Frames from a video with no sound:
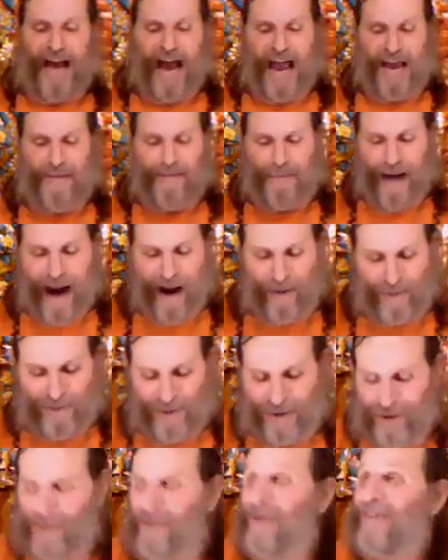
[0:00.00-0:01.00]
I bow
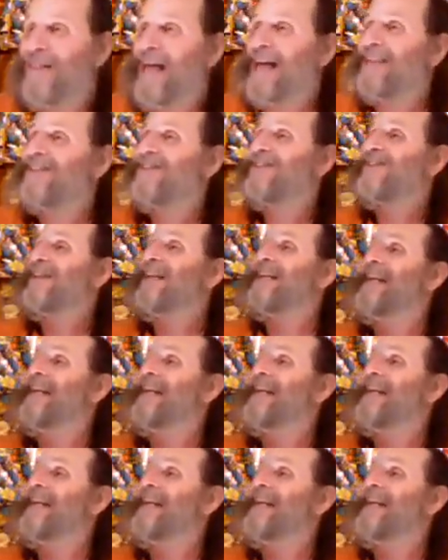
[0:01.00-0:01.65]
to you. And that's the